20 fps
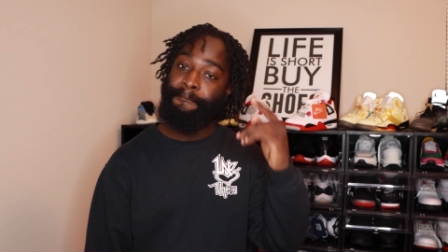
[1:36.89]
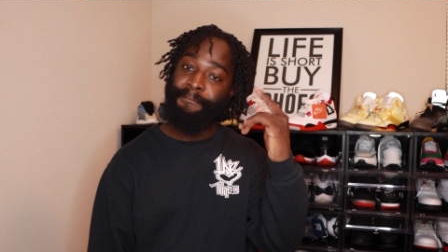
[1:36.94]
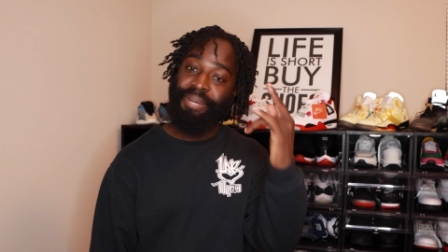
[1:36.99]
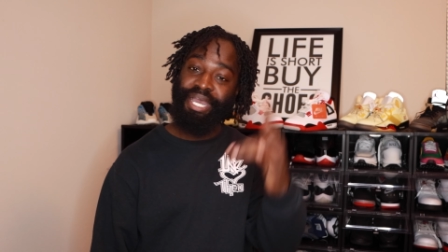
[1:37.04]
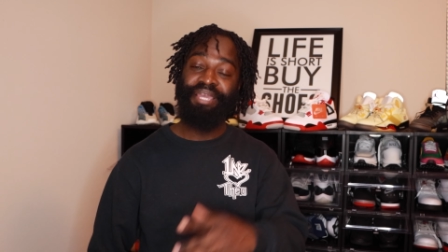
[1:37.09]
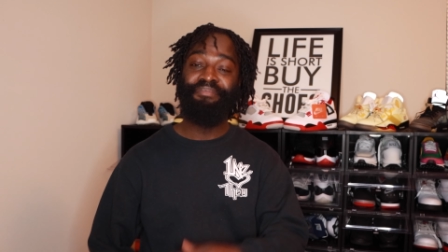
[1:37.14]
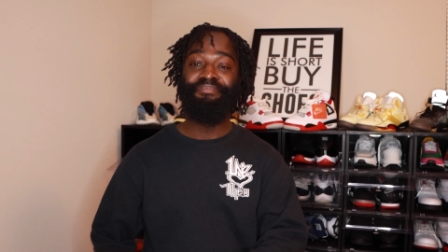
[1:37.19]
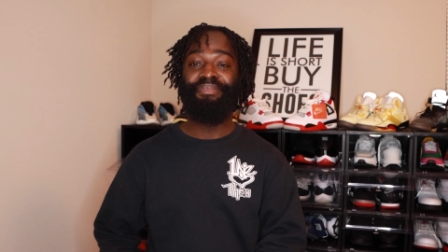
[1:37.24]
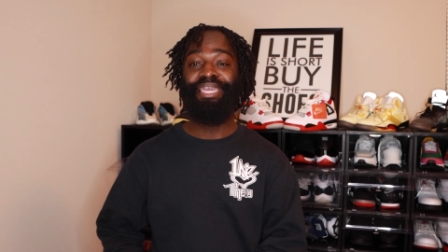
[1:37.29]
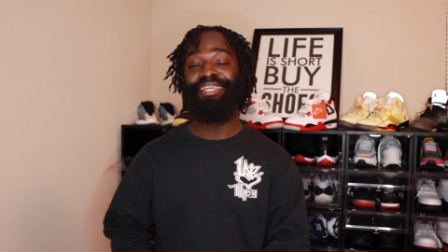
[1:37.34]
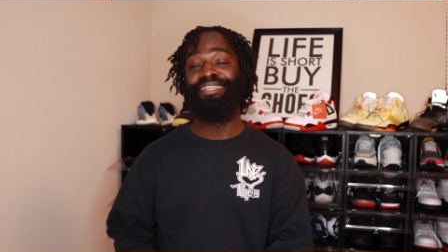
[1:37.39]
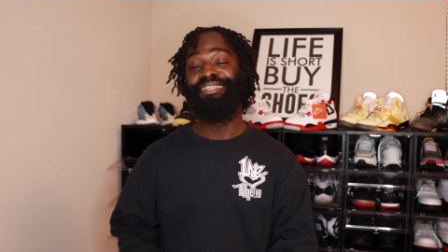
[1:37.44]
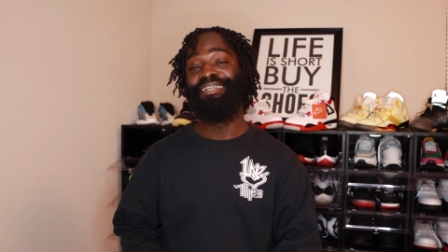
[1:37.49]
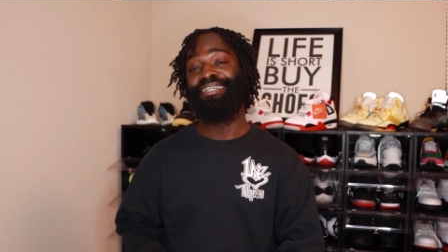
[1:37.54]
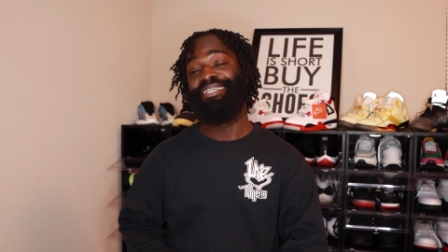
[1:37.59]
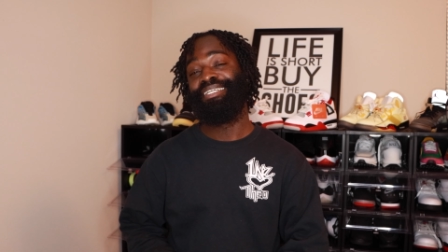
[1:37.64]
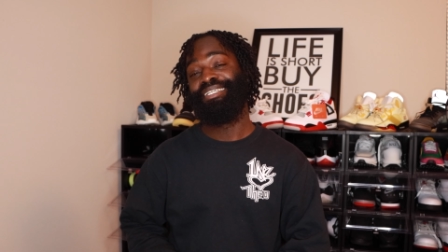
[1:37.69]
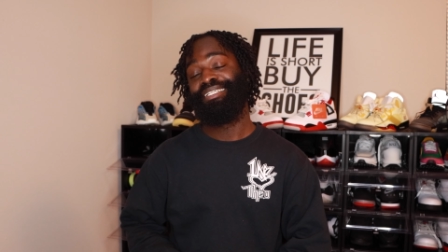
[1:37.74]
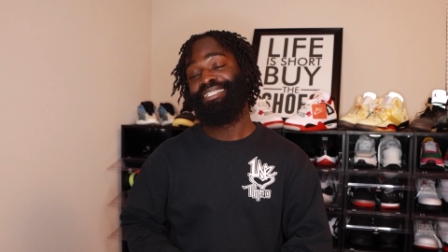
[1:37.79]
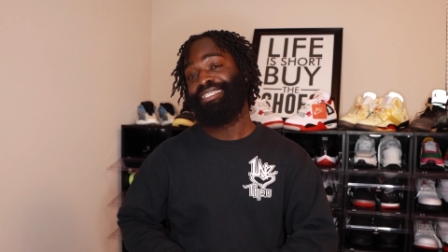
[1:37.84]
But, man,
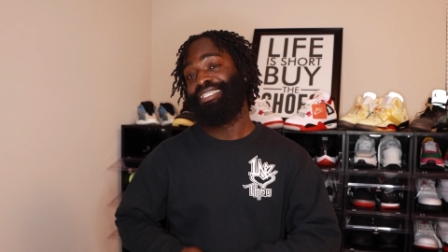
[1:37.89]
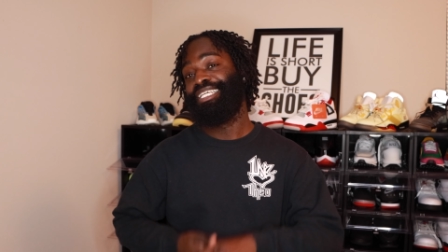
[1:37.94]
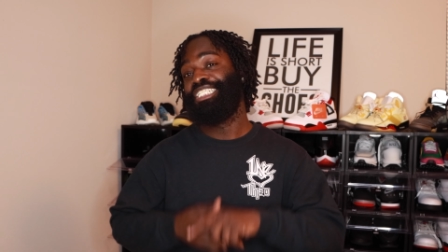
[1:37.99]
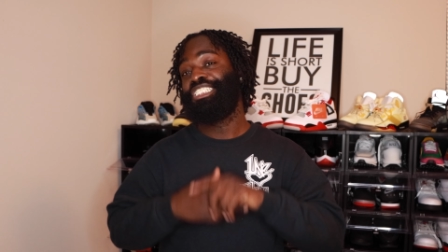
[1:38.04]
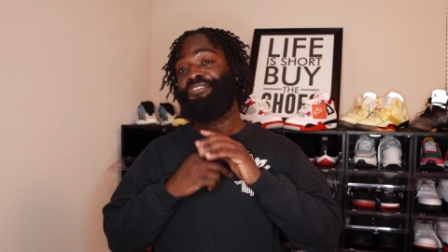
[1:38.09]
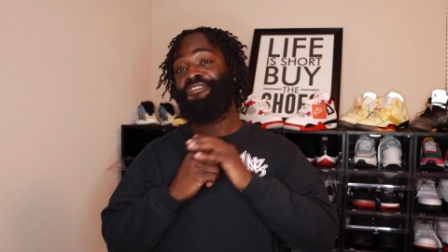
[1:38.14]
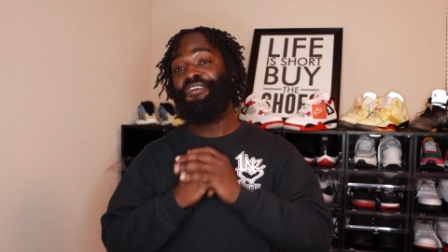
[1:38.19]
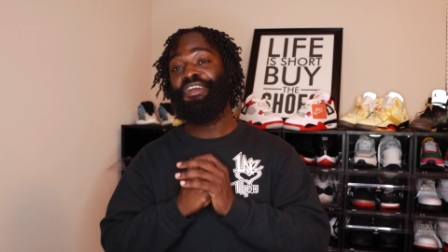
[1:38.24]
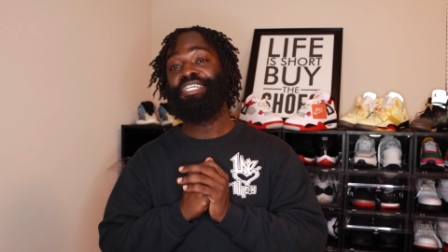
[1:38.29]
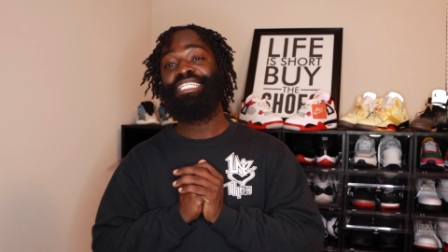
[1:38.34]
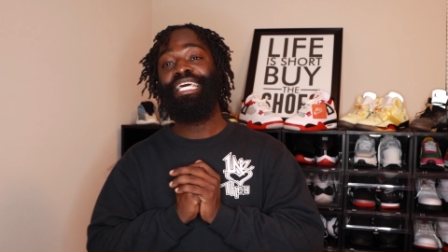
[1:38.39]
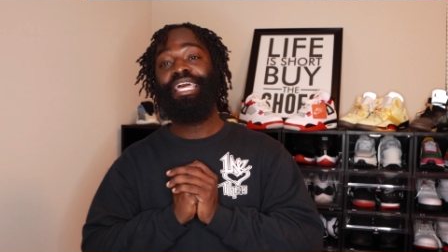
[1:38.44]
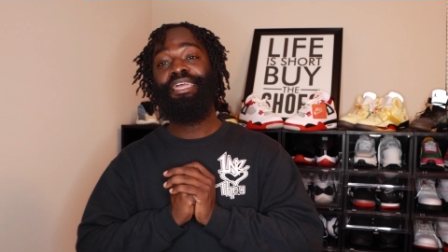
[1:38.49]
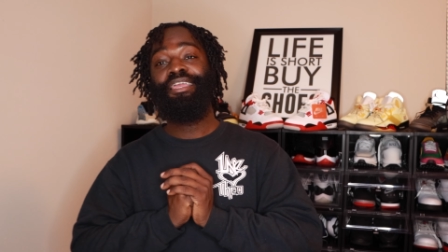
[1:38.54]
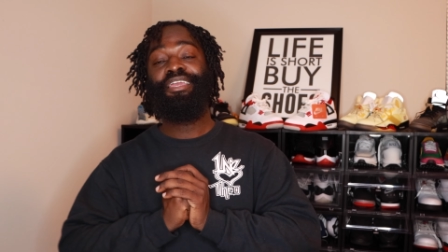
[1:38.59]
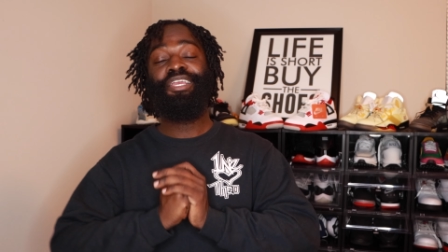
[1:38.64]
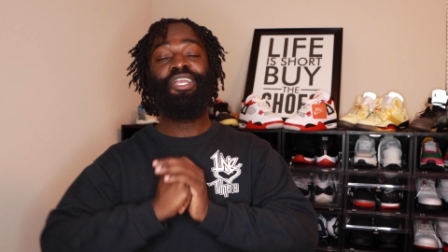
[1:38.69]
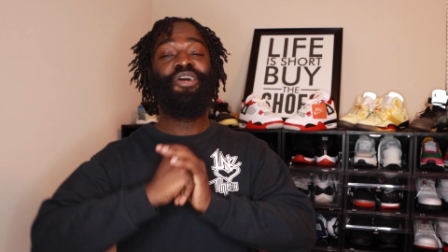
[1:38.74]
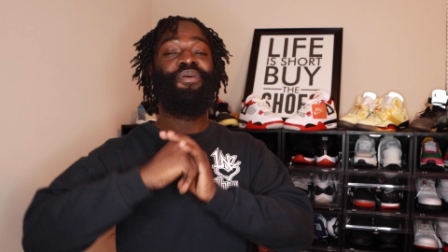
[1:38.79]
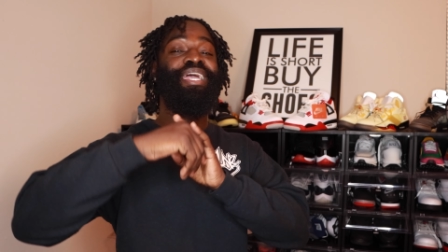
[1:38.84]
look, this your first
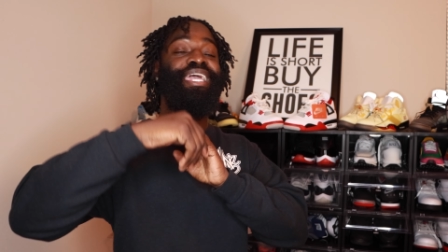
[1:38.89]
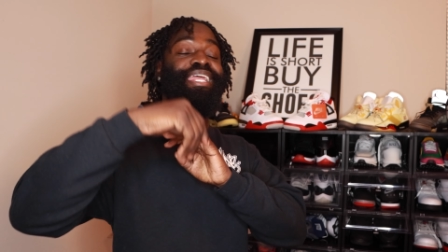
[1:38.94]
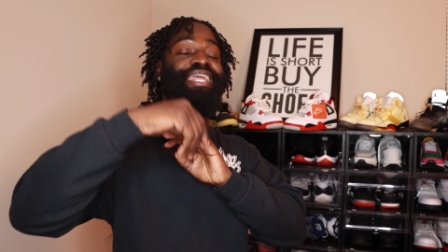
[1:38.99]
time here, go